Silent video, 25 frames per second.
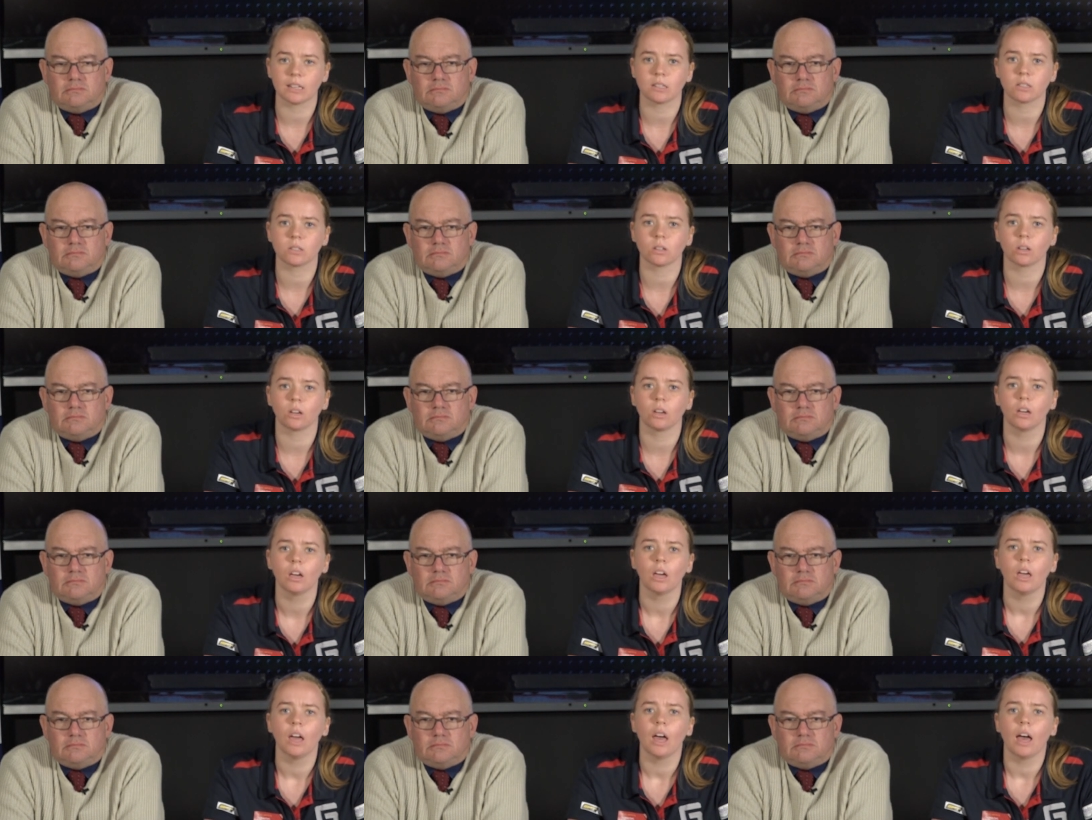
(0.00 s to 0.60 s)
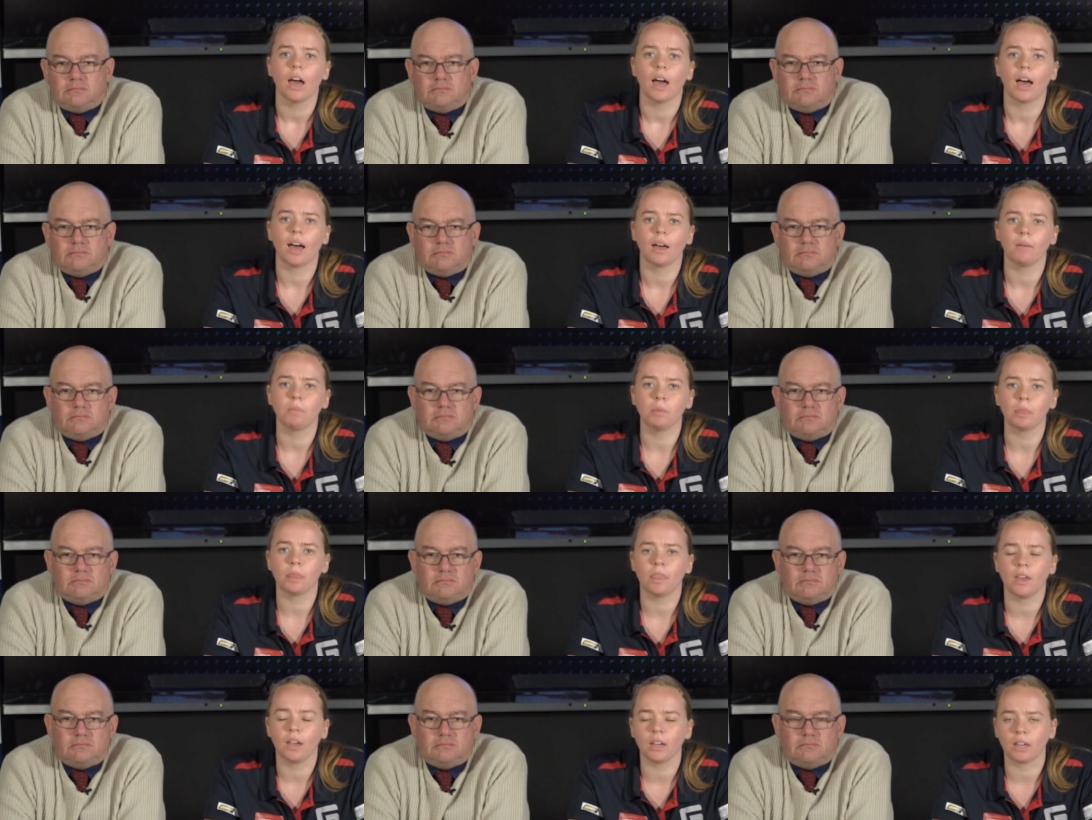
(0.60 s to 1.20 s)
Speaker 1: So um,
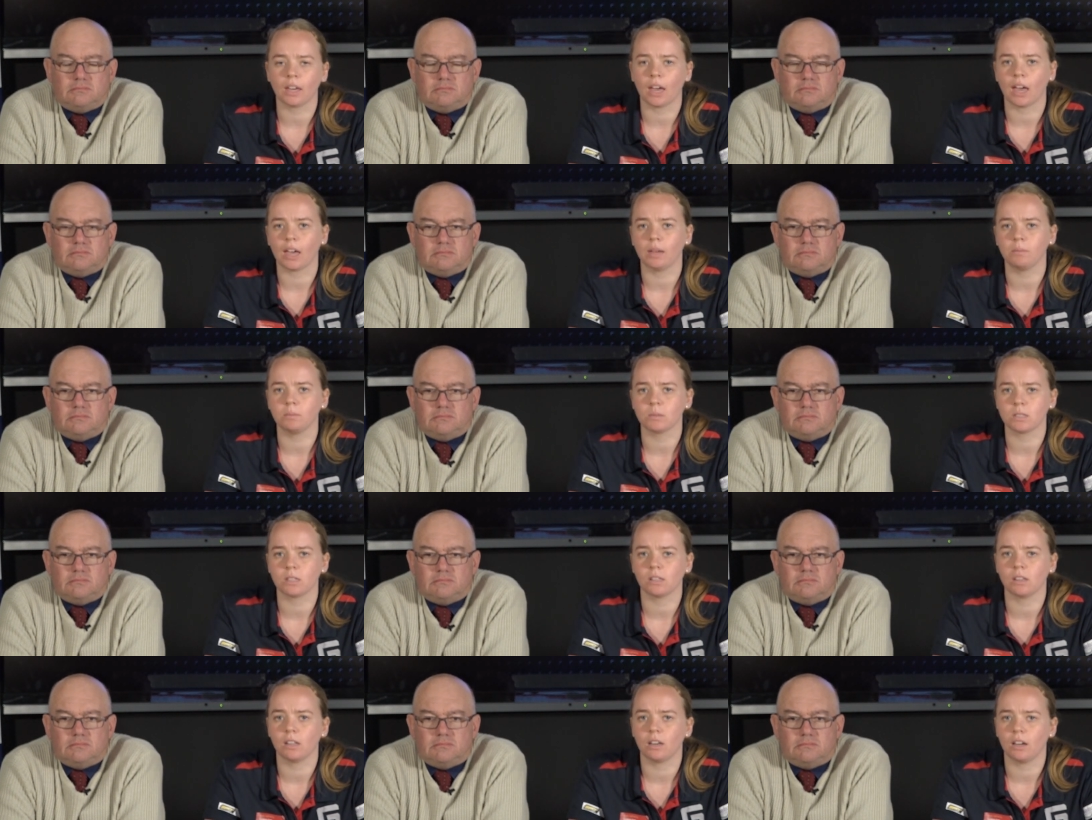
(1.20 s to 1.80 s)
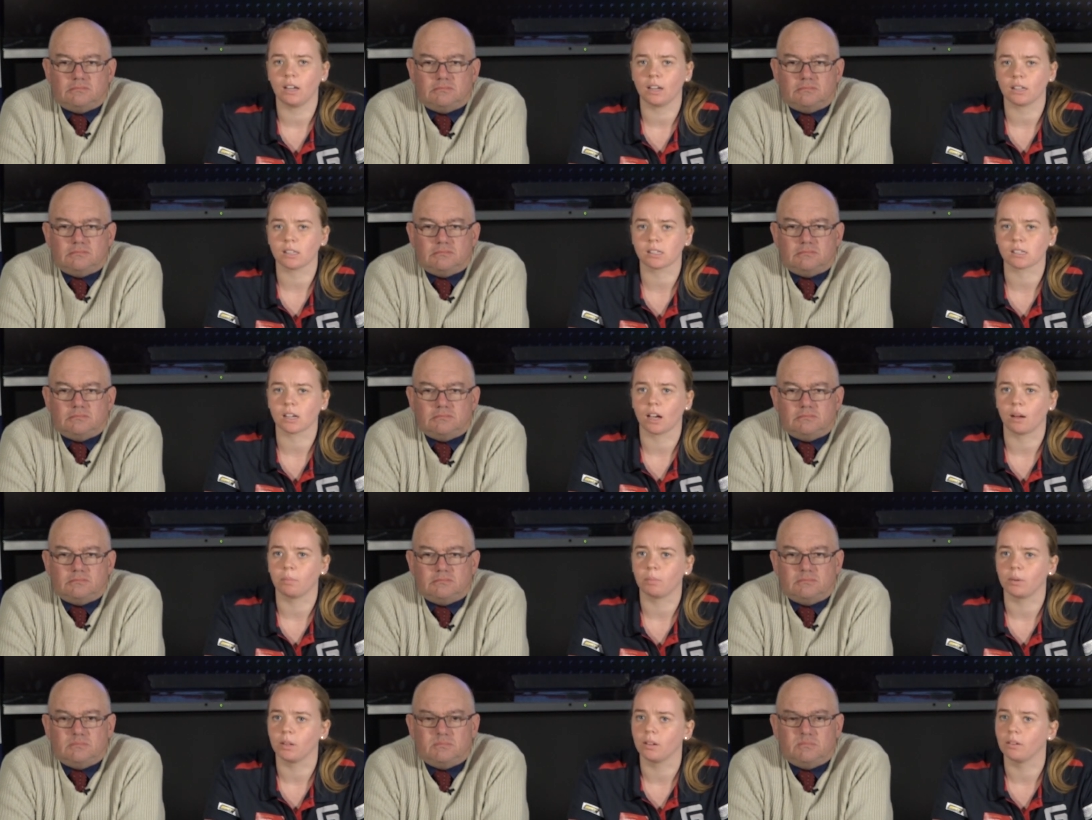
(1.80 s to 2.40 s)
their games in the next
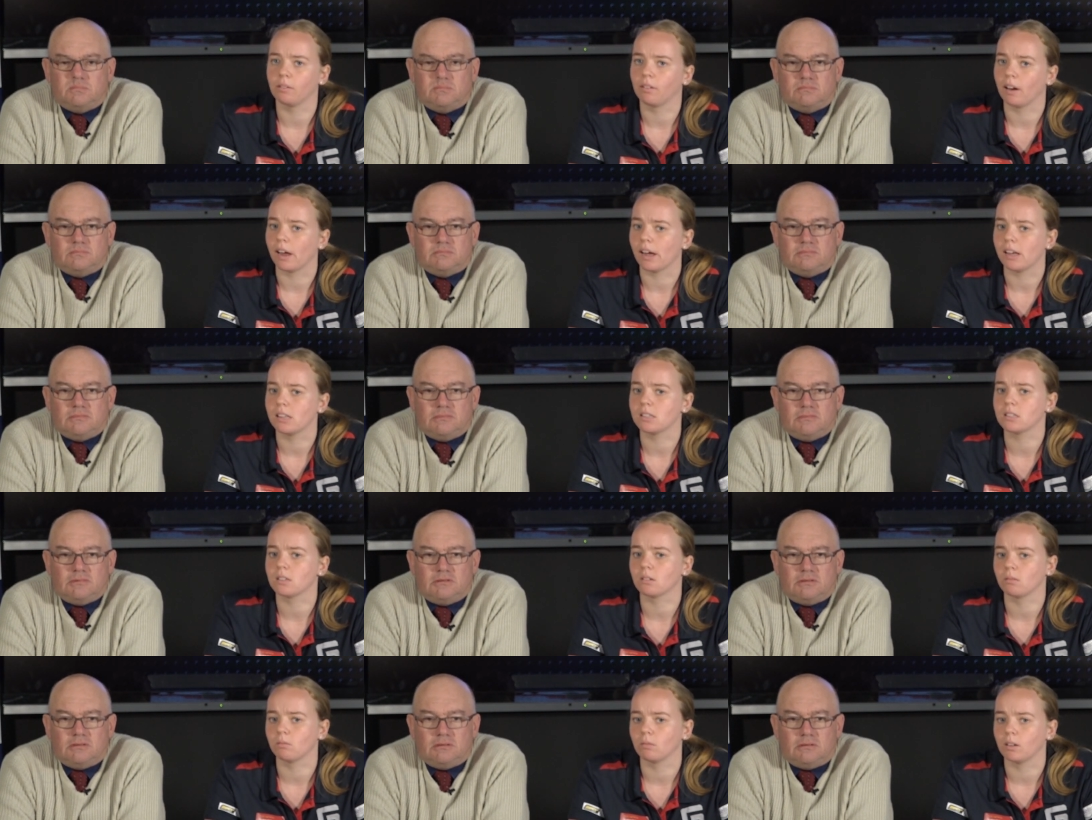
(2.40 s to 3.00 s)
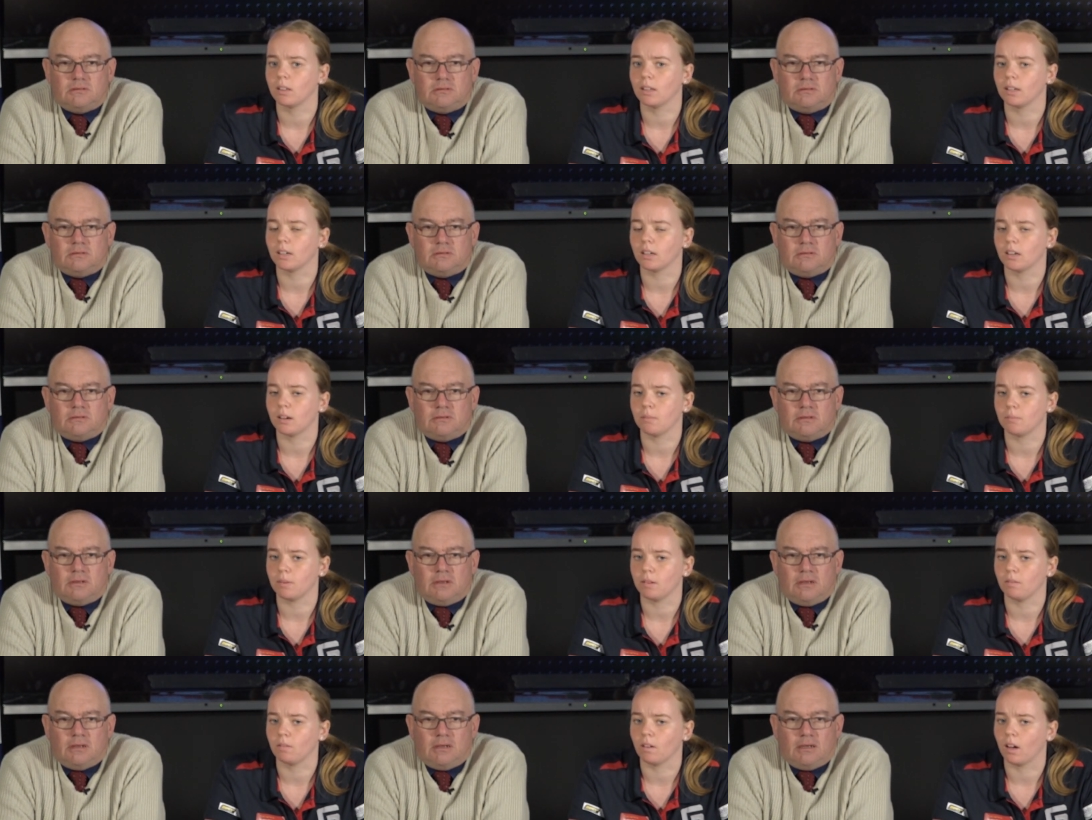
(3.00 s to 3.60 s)
couple of rounds are really going
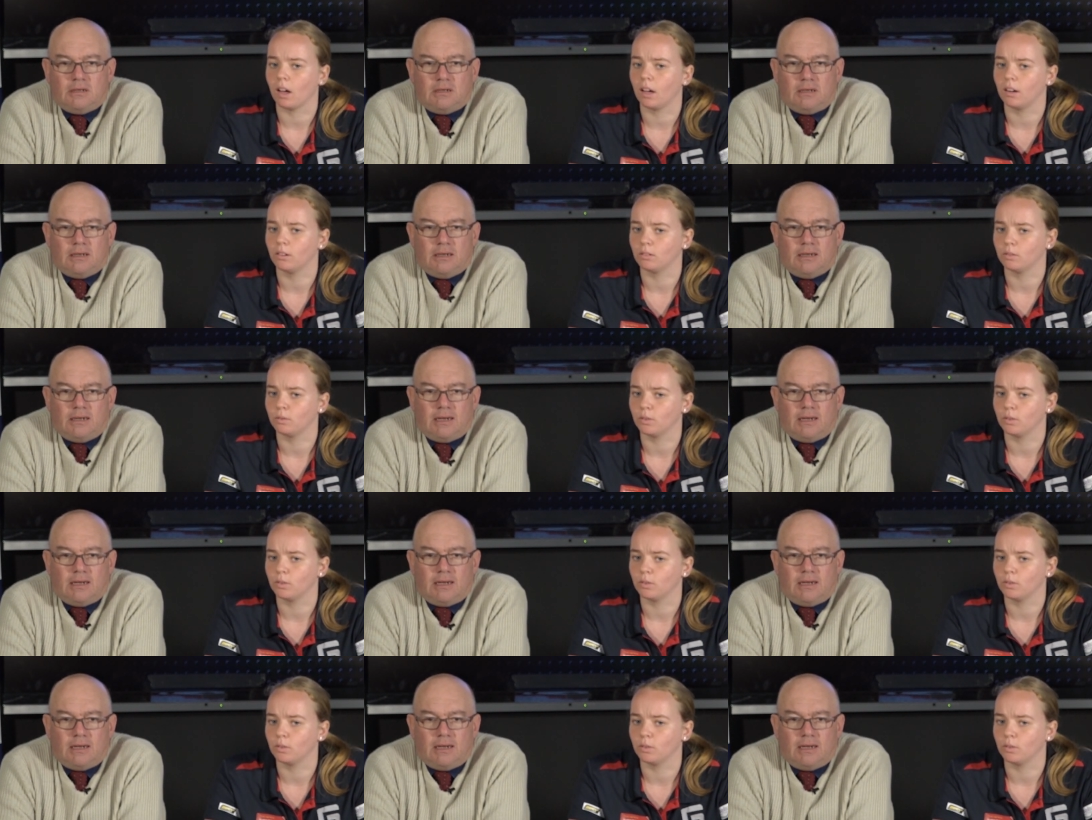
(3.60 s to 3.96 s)
to be vital